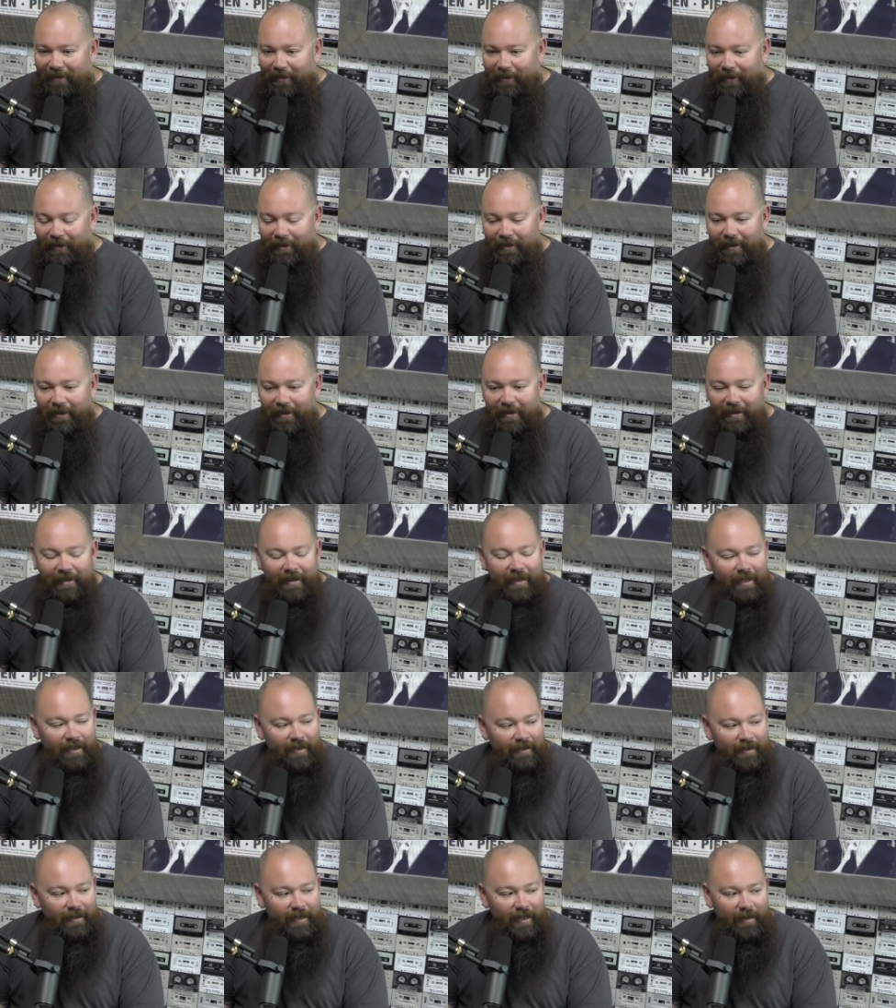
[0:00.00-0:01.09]
I used
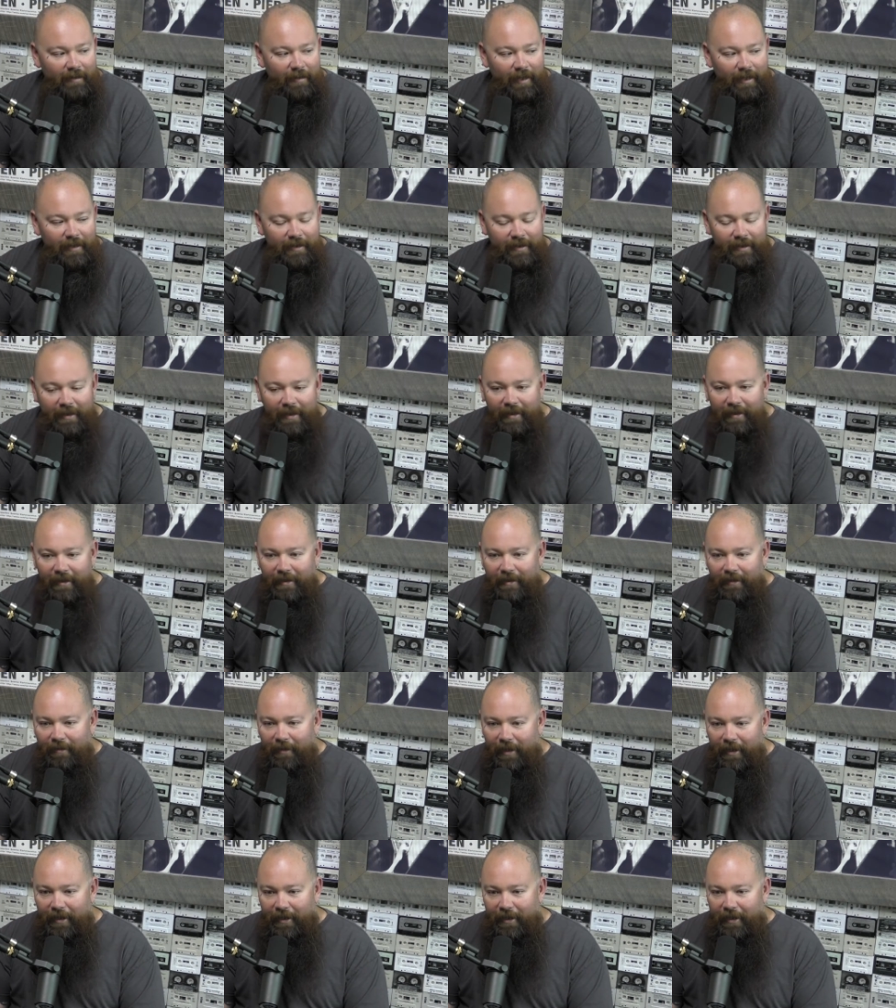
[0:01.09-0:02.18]
to take
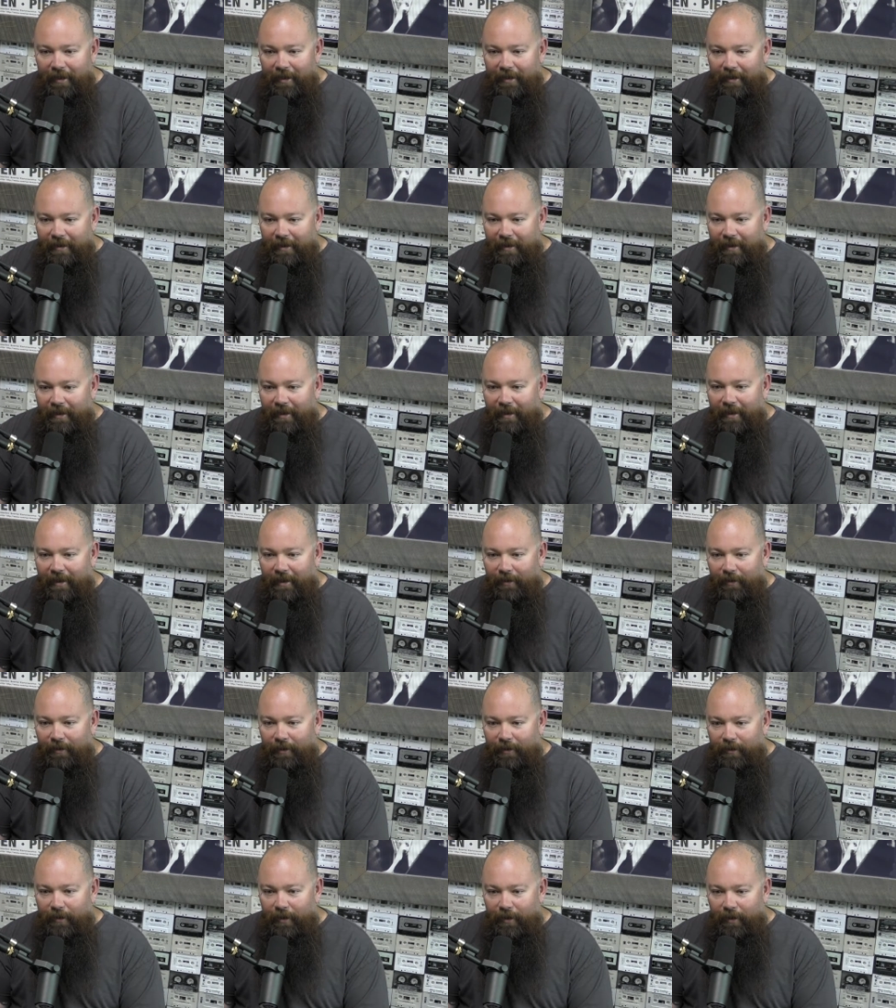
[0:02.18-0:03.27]
my youngest son. He
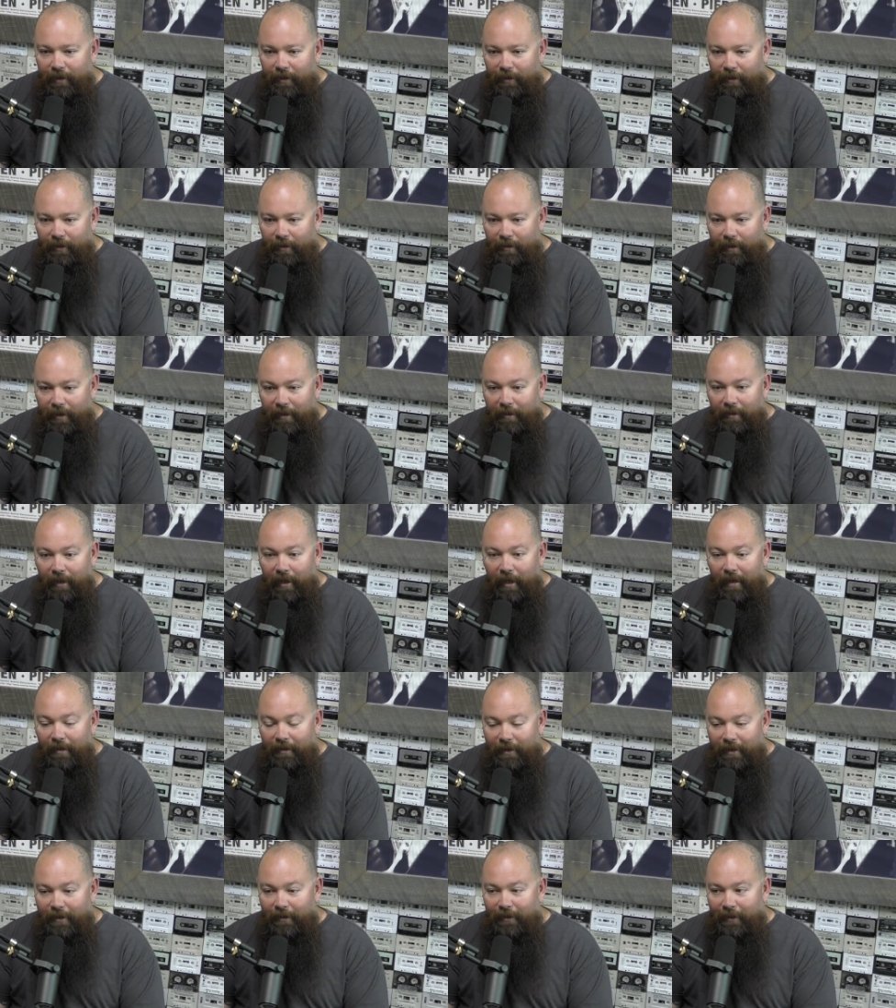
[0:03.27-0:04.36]
always wanted to go to Big
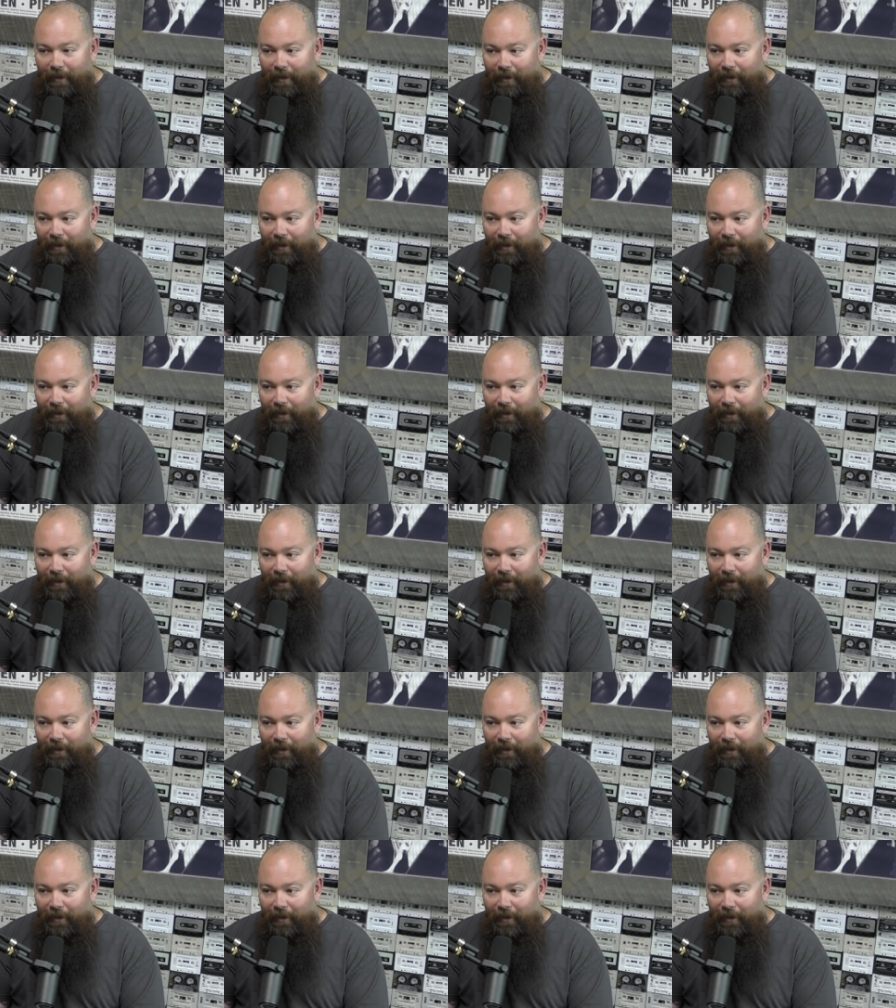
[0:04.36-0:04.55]
Bob's. That's what he